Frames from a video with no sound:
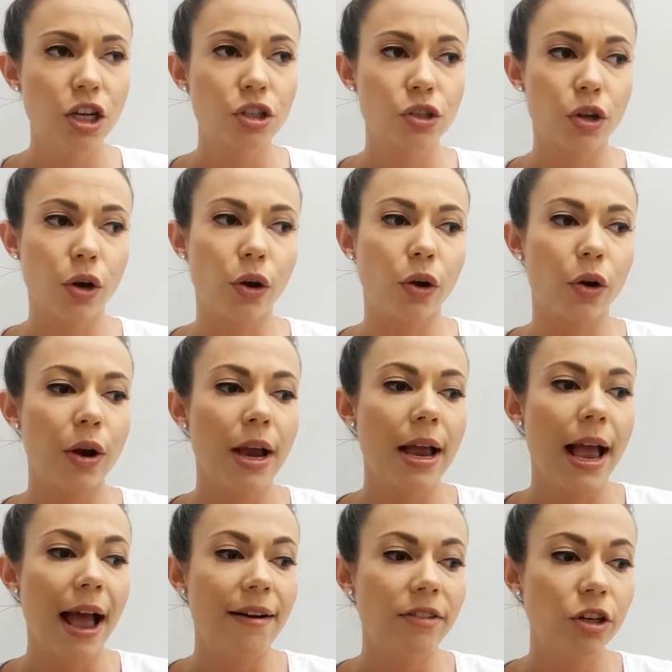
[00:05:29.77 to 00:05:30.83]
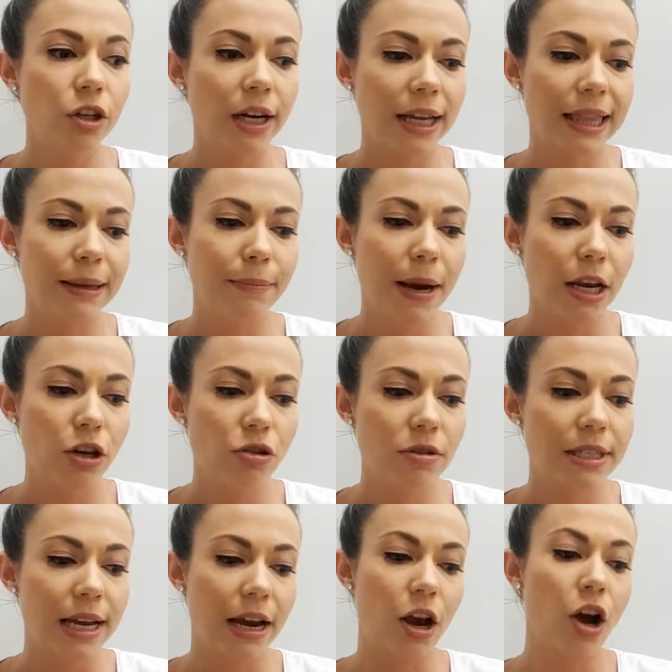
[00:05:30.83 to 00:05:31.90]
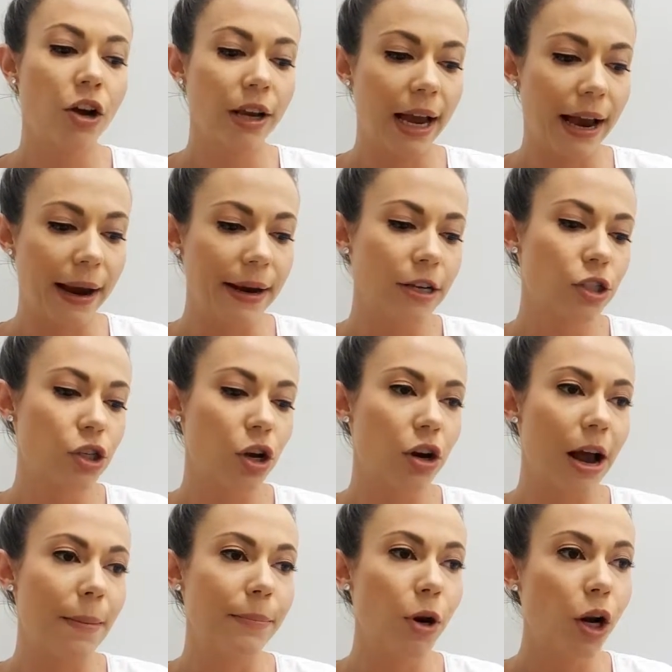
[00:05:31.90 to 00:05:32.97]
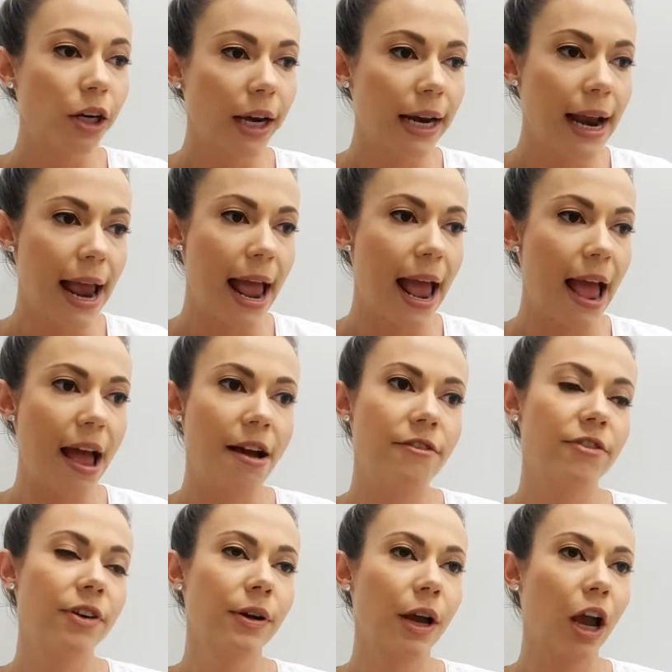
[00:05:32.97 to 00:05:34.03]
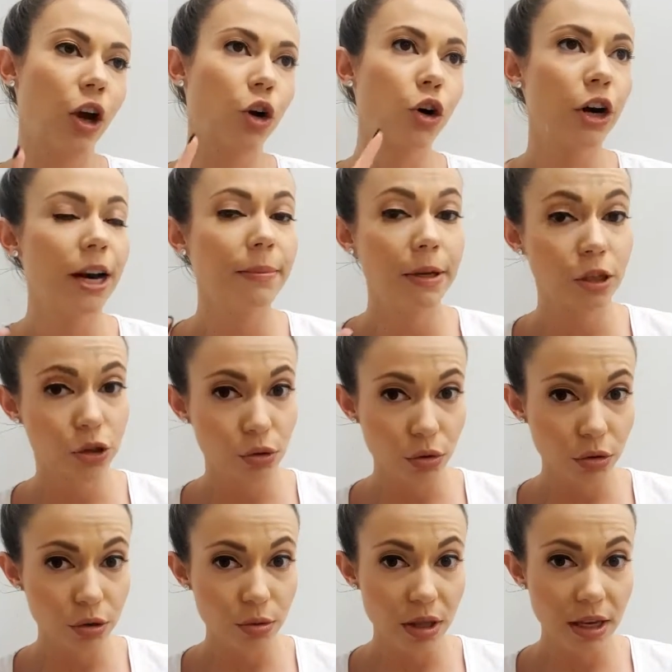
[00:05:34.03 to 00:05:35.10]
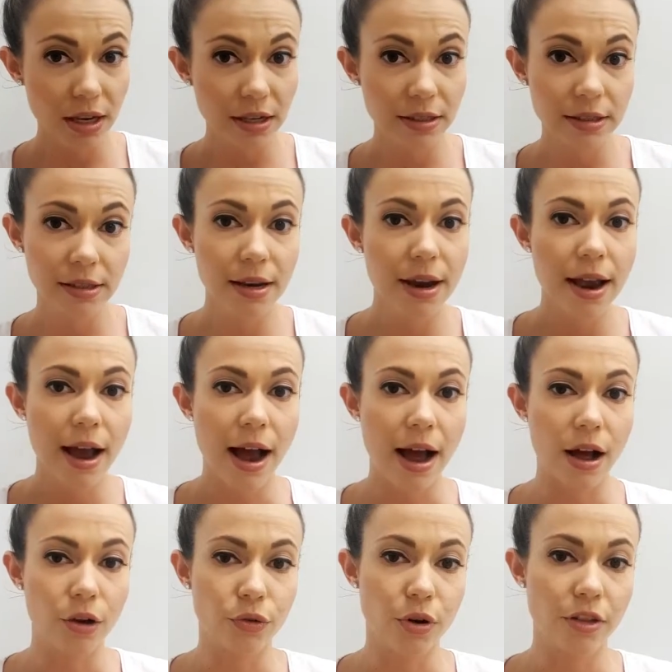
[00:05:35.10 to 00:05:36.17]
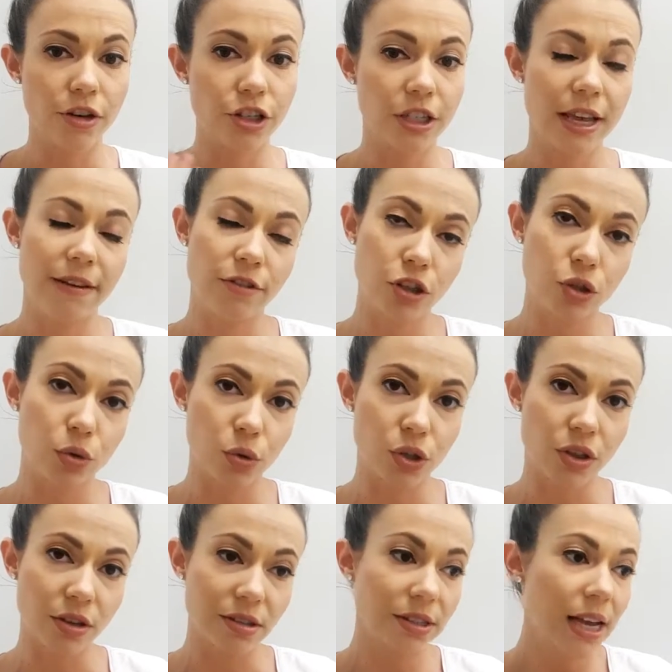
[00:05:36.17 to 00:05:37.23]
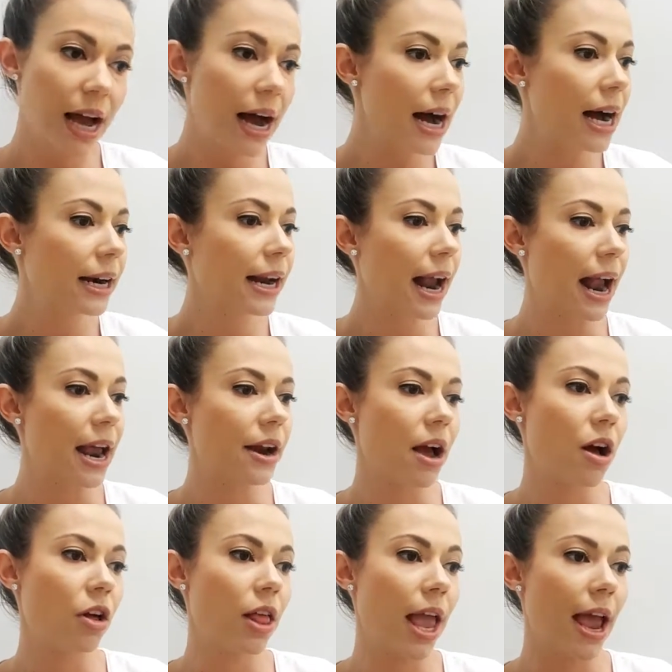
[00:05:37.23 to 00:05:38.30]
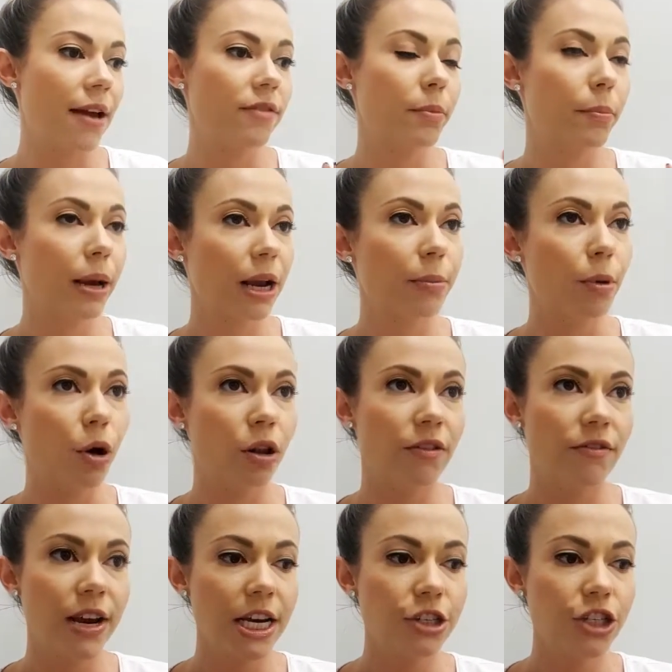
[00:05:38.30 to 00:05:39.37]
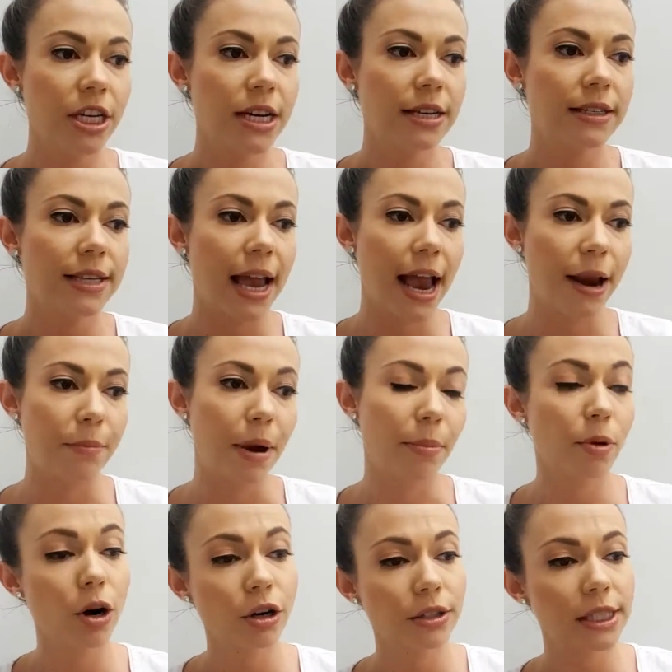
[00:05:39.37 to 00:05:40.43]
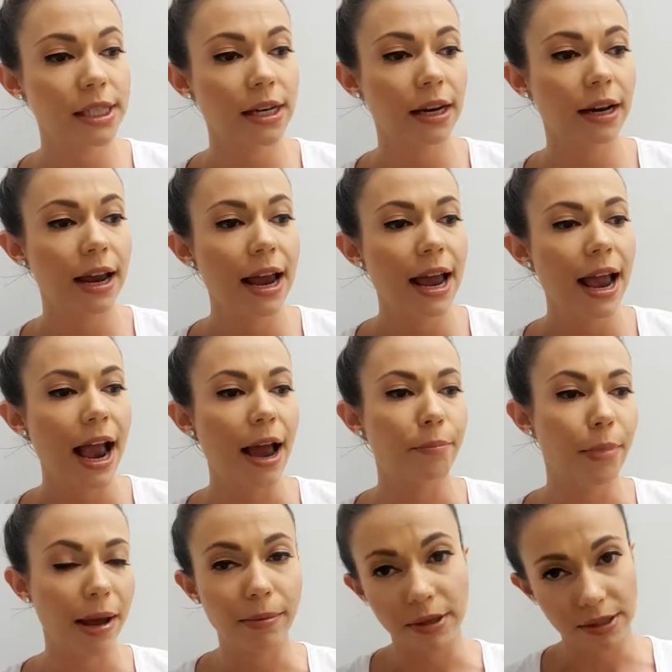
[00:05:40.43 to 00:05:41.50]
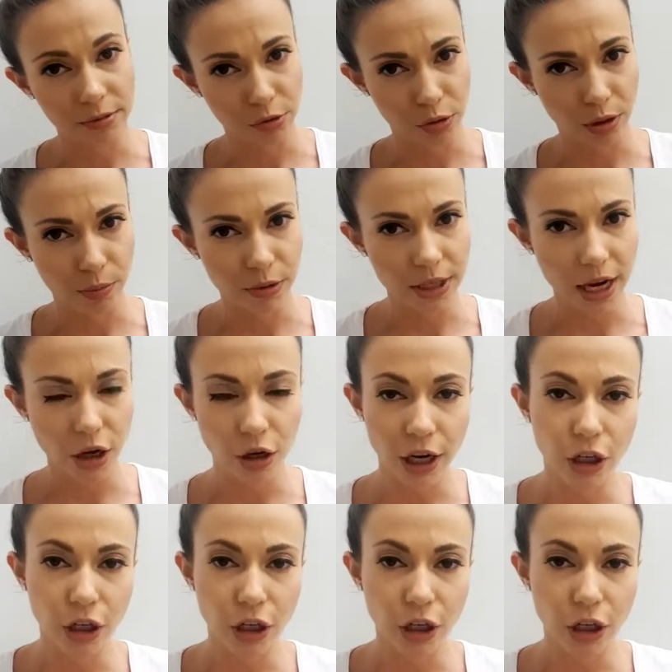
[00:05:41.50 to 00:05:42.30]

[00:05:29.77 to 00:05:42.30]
So have a look at the menu, say, okay, so I'm not gonna have a creamy sauce with this, I'll rather just have the sauce on the side and I'll have a big bowl of veggies and my protein and maybe some sweet potato.